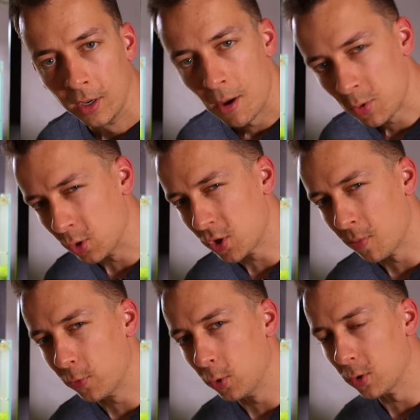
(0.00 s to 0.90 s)
I'm sure
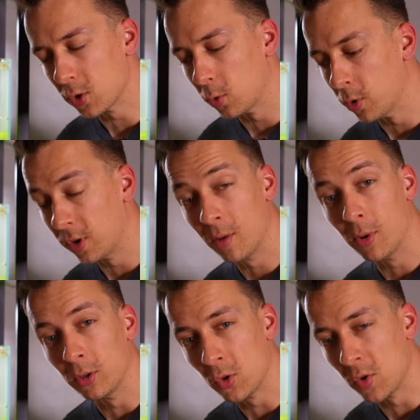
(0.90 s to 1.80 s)
some of you are also wondering
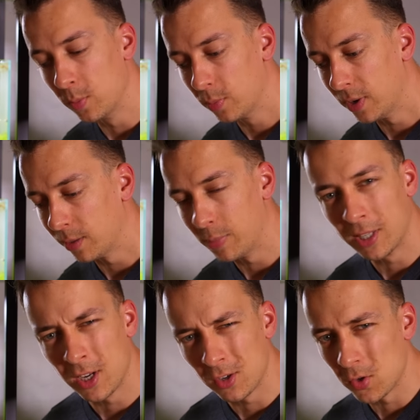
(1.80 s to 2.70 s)
about the shrimp, like
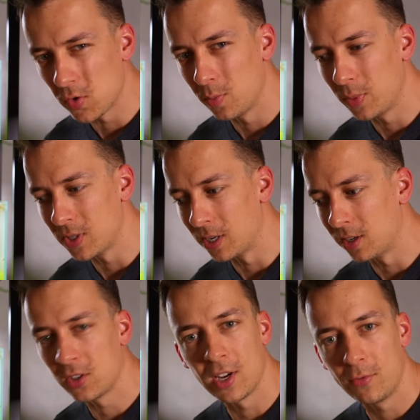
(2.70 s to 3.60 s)
bettas and shrimp, is that a
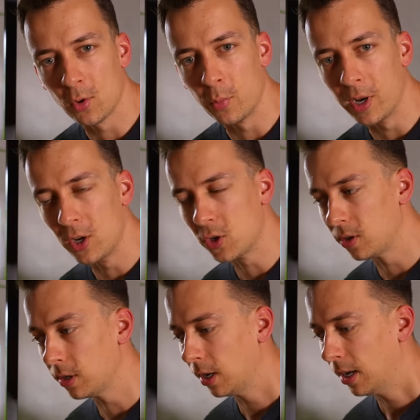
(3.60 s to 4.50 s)
safe combination?